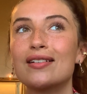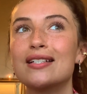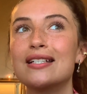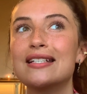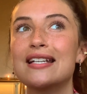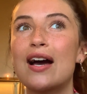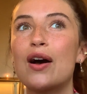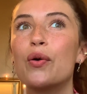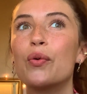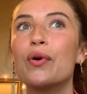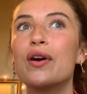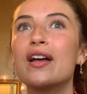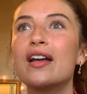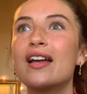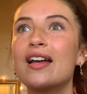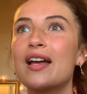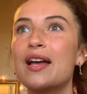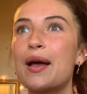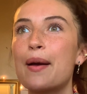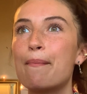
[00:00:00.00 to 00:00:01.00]
to doubt
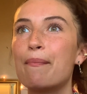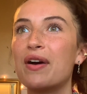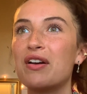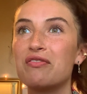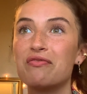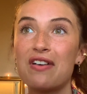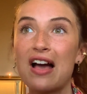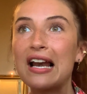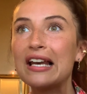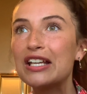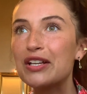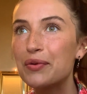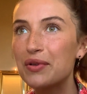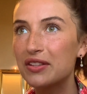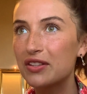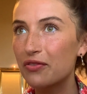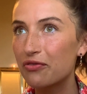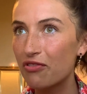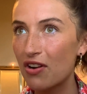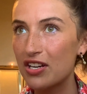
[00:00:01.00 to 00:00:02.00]
my value in
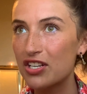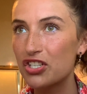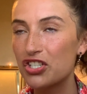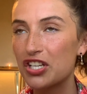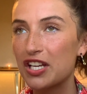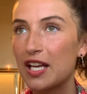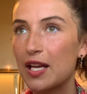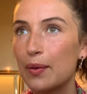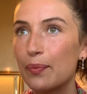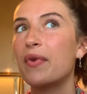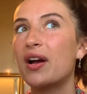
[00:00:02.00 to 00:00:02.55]
the friendship.